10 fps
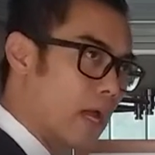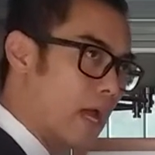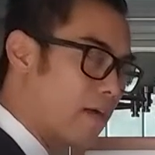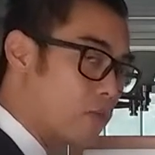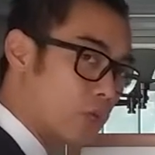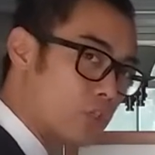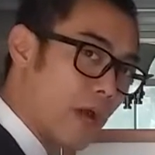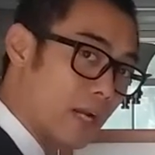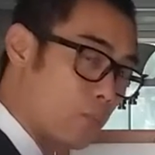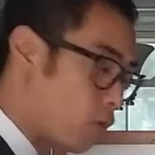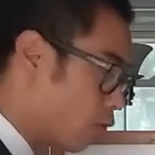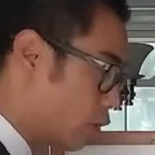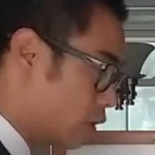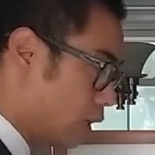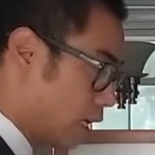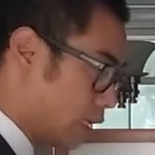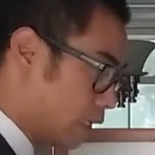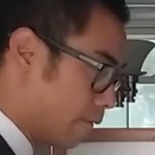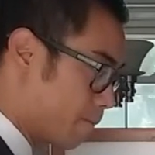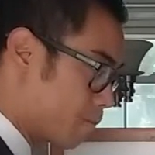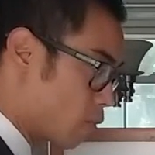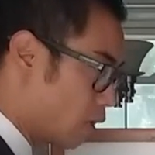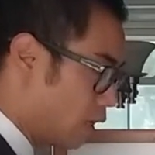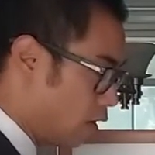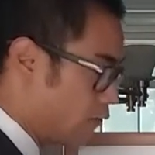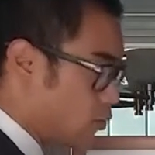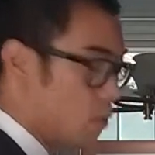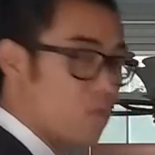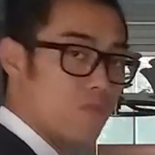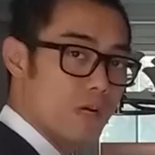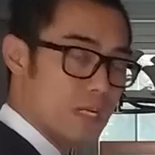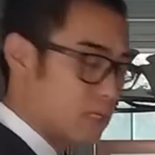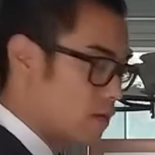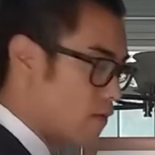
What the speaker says: have you attract more of what you like. Now, if you want more money